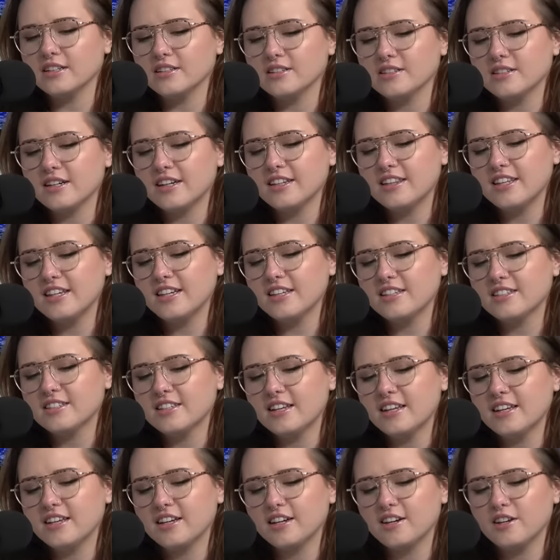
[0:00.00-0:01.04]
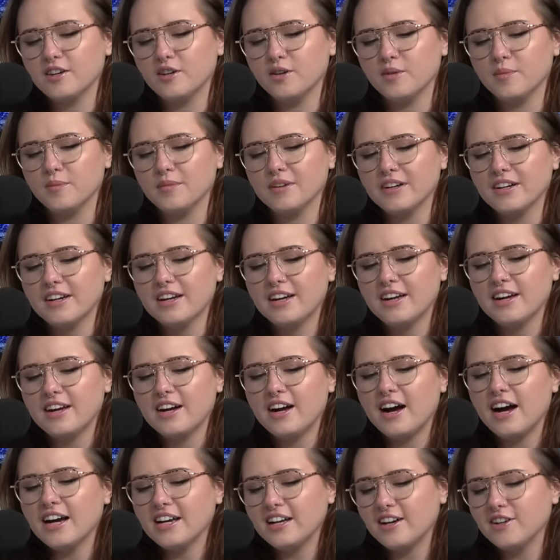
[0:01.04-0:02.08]
is. I think it's like...
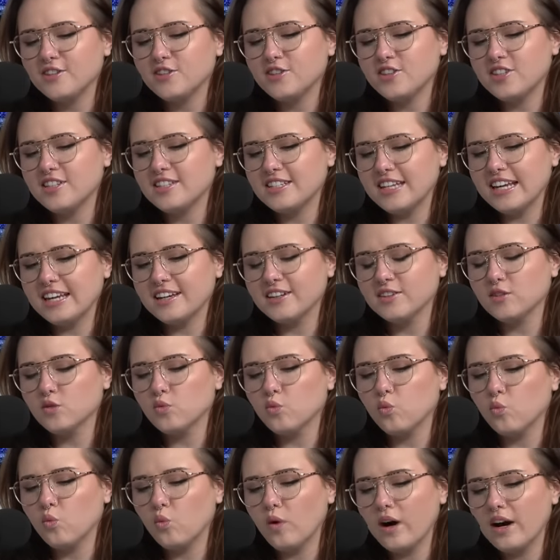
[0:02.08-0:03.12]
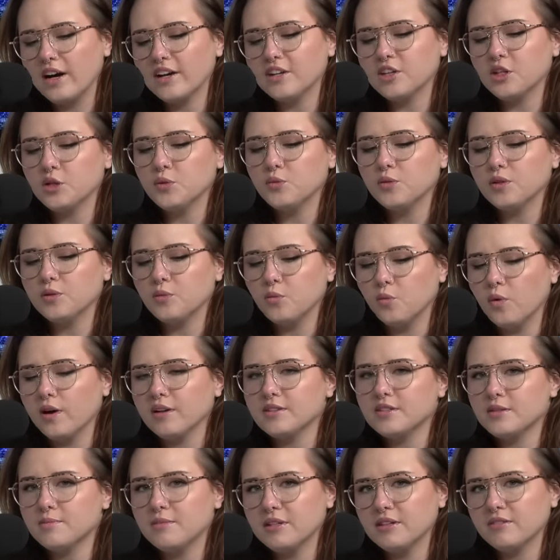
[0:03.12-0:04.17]
I understand why you would
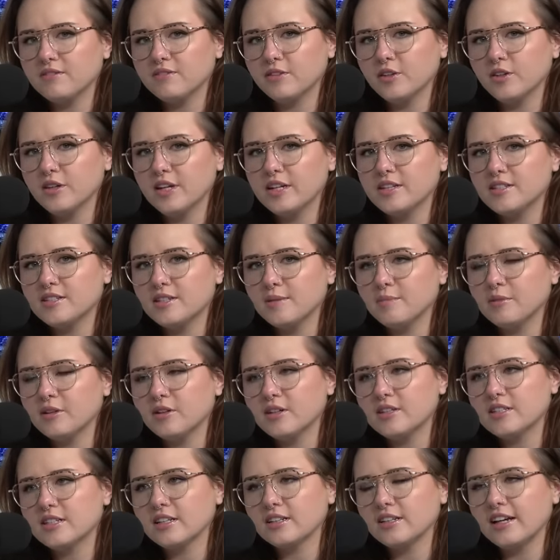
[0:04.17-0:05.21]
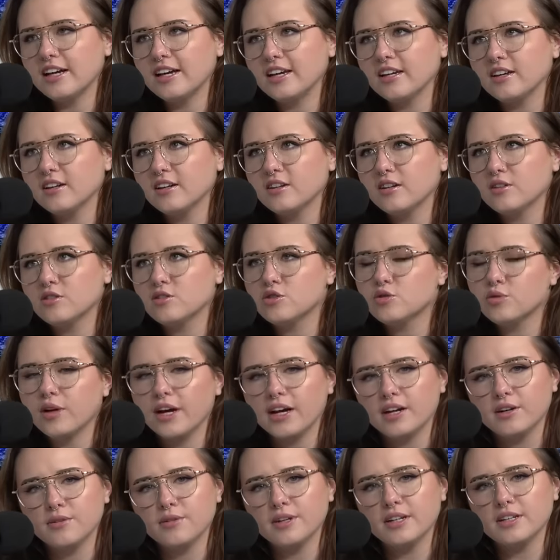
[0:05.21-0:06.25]
want to be a furry, similar to like
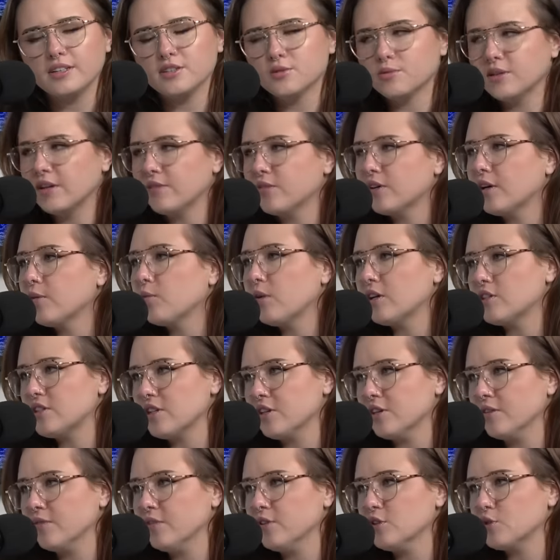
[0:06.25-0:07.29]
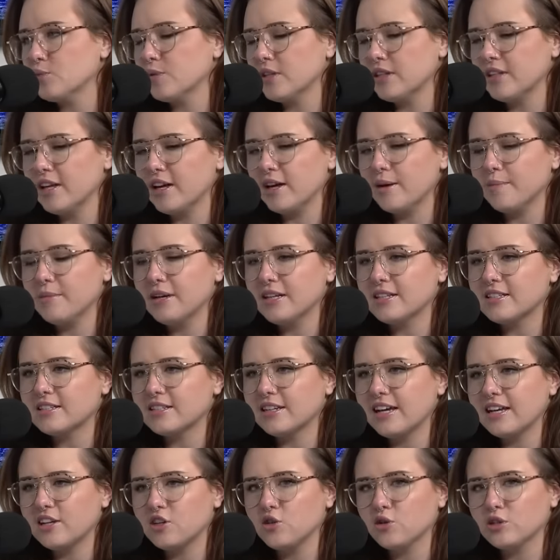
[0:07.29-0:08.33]
drag queens. Whenever I watch interviews with them, it's
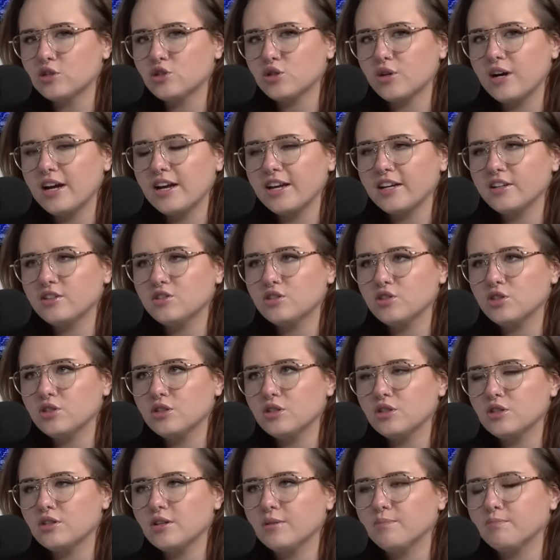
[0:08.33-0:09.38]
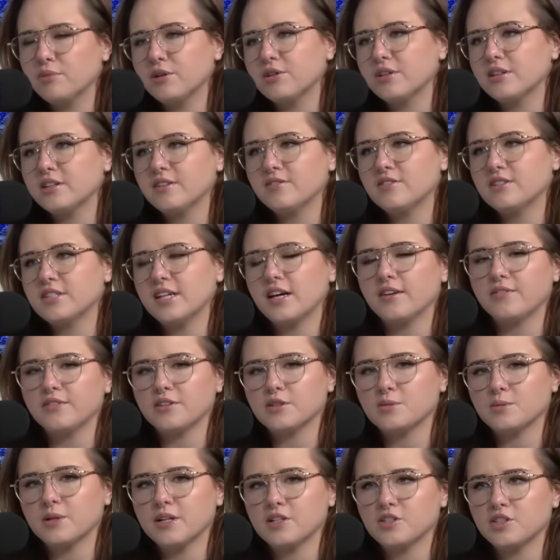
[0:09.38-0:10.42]
like you're trying the burden of
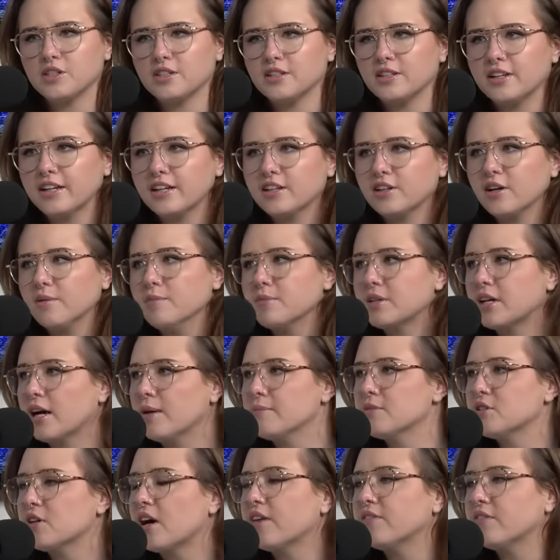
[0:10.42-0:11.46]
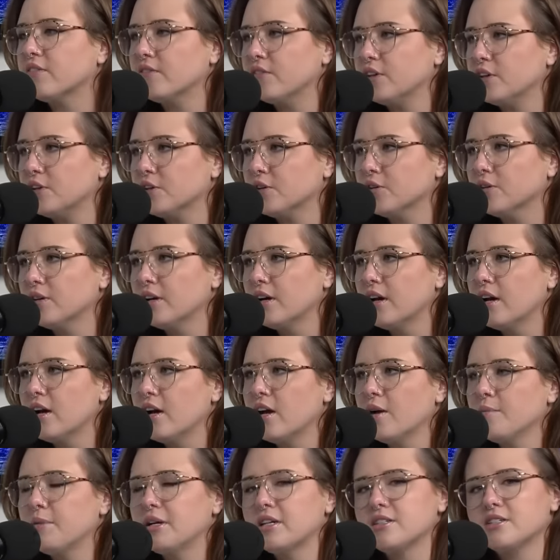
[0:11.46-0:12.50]
self-expression, like comes off of you,
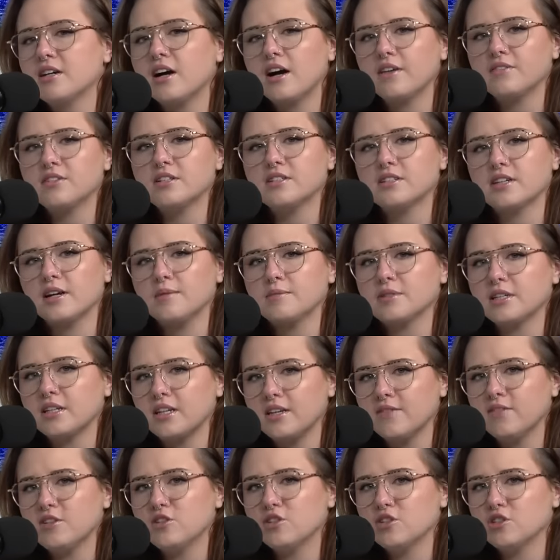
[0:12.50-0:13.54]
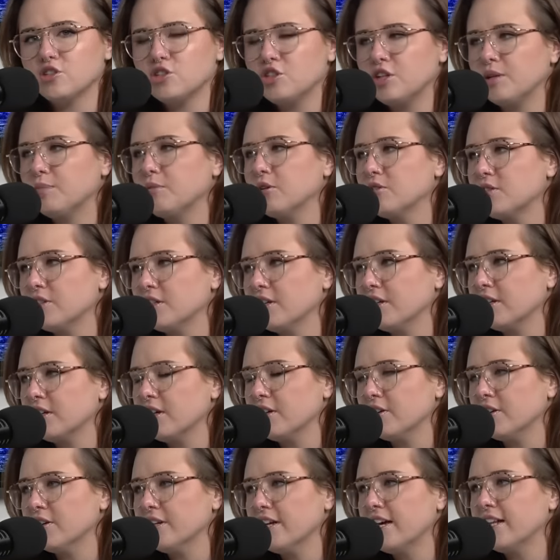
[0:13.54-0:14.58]
because oftentimes, like, even just shit posting on the
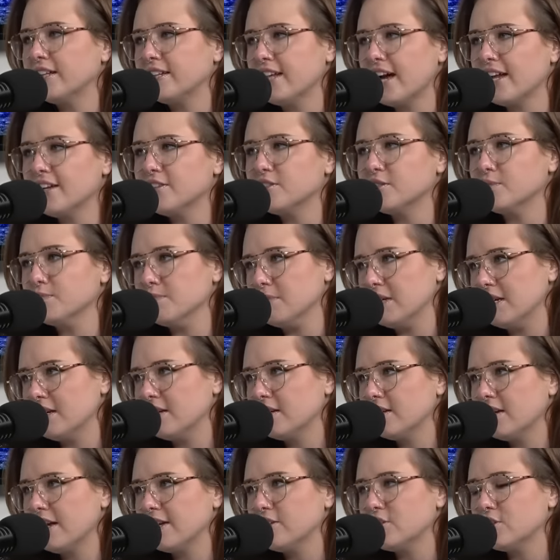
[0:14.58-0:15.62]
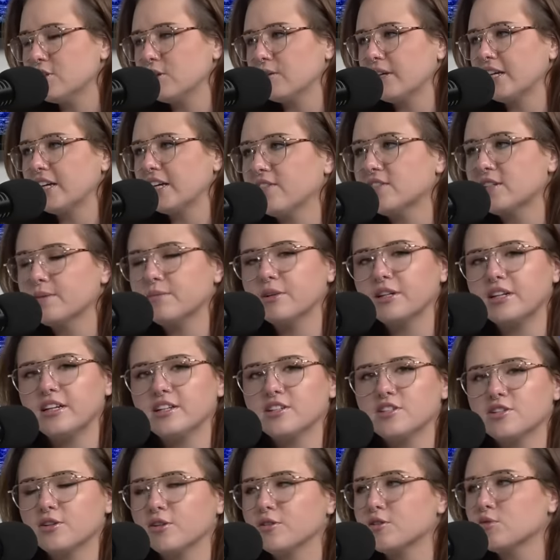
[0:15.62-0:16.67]
internet, that is me. And so if someone
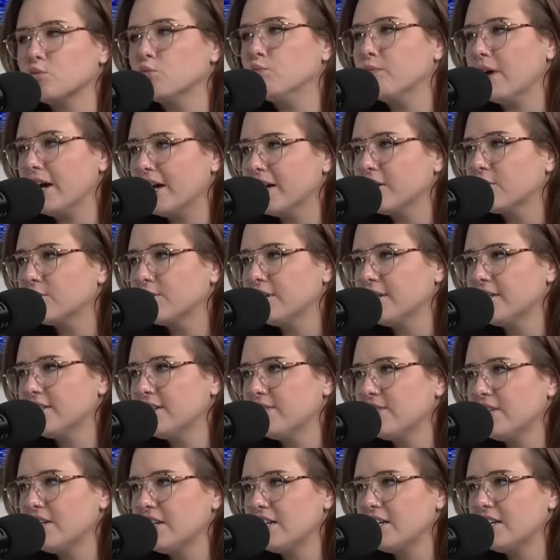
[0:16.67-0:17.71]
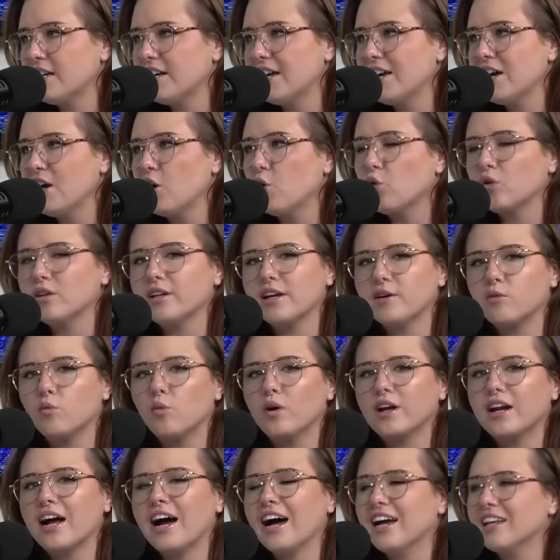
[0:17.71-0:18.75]
insults my creativity or like
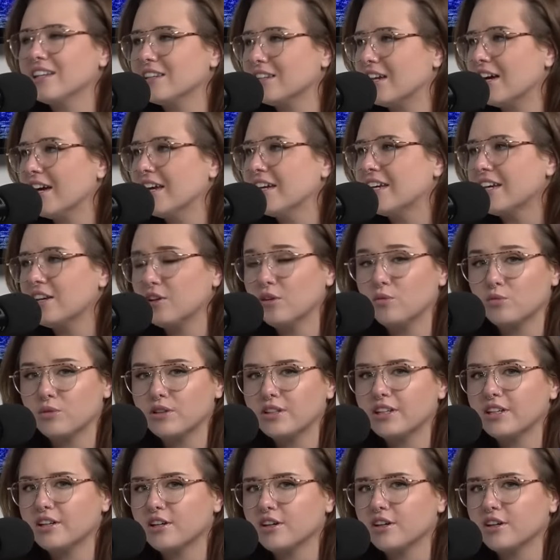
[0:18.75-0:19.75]
what I like, it really